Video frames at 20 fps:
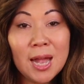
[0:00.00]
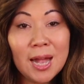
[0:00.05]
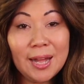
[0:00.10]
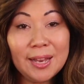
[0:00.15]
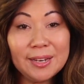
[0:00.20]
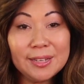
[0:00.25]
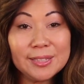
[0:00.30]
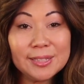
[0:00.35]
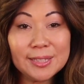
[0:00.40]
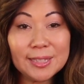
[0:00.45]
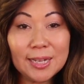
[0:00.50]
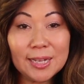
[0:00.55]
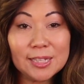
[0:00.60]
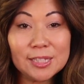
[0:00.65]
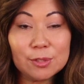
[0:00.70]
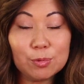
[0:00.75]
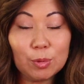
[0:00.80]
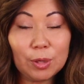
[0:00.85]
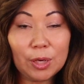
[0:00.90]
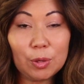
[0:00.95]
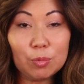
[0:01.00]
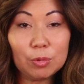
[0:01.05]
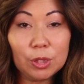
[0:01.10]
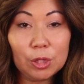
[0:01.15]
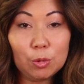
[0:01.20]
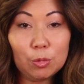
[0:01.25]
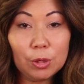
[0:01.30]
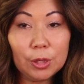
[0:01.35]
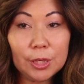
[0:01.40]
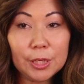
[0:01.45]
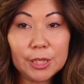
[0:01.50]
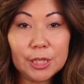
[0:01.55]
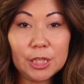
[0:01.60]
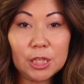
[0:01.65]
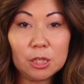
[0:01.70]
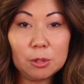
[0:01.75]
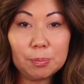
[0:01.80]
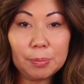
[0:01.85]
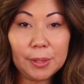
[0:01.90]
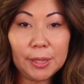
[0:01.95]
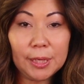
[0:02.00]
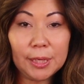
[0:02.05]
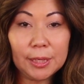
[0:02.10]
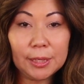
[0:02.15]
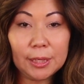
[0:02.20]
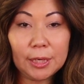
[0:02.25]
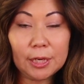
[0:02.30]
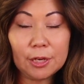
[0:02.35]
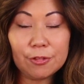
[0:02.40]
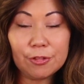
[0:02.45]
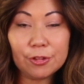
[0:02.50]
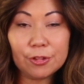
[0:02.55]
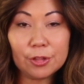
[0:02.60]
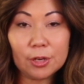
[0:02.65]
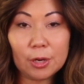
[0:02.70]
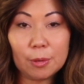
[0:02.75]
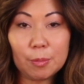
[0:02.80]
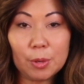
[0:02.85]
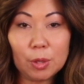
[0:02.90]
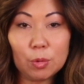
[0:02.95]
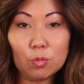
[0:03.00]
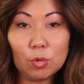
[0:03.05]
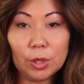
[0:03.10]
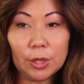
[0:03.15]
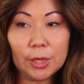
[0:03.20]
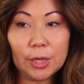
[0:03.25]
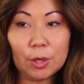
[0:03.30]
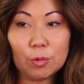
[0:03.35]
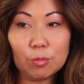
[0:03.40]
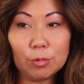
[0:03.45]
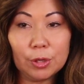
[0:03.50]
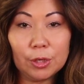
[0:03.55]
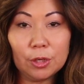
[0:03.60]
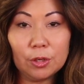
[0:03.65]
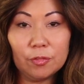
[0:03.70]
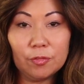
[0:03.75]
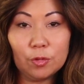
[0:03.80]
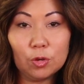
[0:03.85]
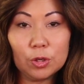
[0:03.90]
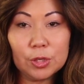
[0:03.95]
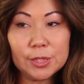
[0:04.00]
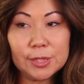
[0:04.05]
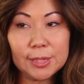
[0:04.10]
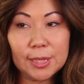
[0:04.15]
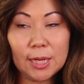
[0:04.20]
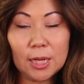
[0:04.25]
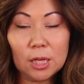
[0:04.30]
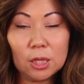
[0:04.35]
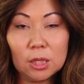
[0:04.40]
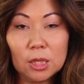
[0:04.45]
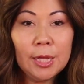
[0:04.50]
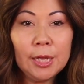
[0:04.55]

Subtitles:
and assess what I really want to keep and anything that I might want to get rid of or sell,